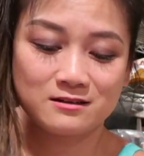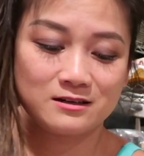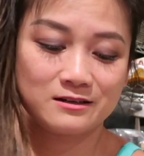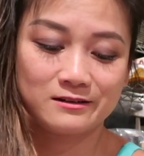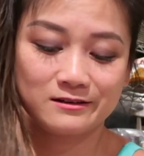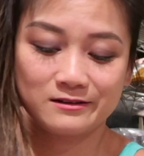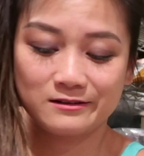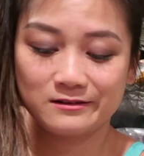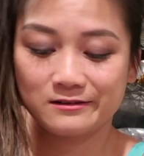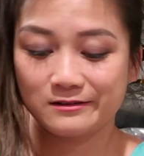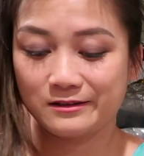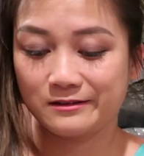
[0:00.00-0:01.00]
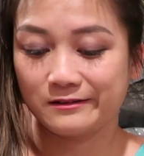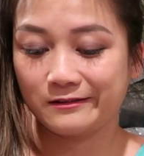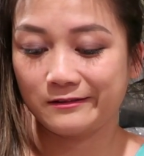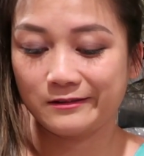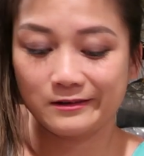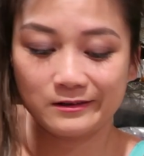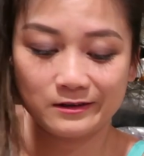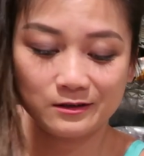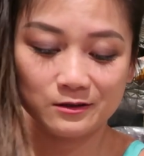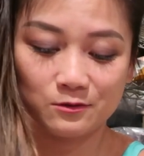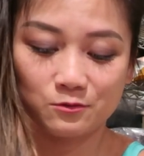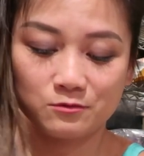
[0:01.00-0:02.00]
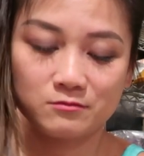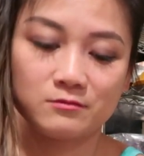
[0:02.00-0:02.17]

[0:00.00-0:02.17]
Uh, I think they're